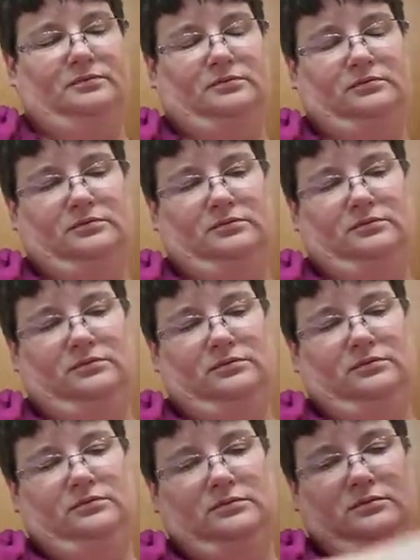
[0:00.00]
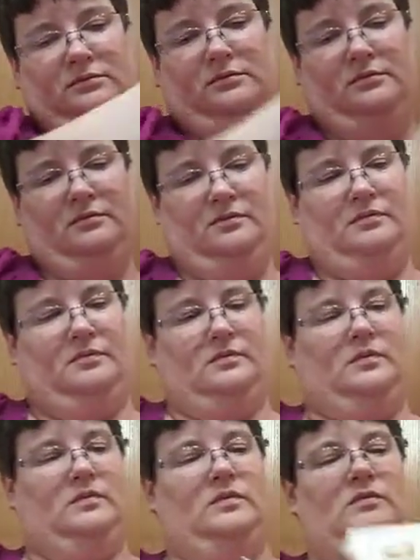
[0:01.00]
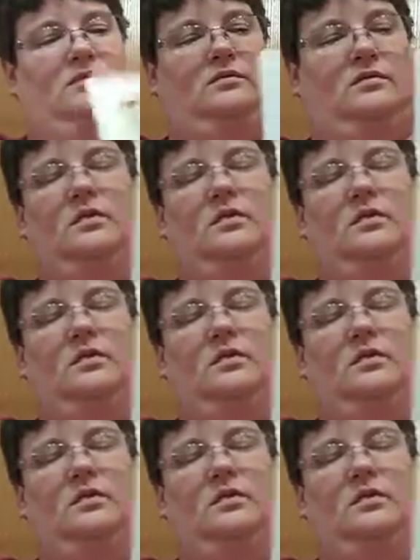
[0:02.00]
Nothing is said.